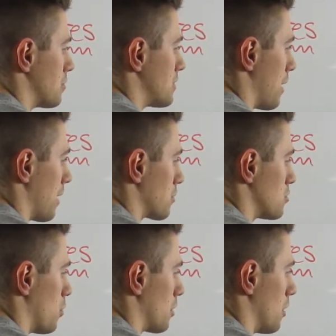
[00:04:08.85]
down
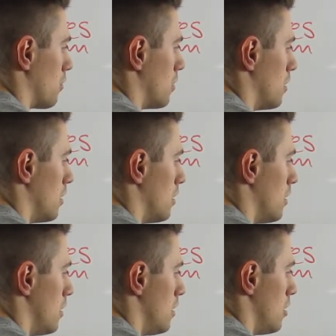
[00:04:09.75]
equatorial.
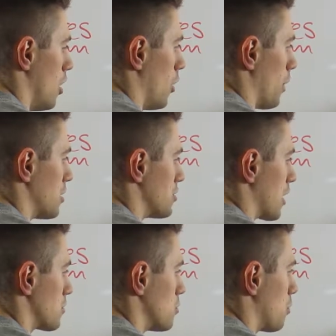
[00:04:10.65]
OH is
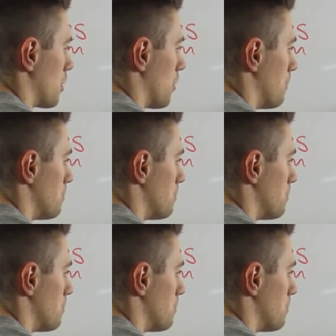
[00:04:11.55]
equatorial.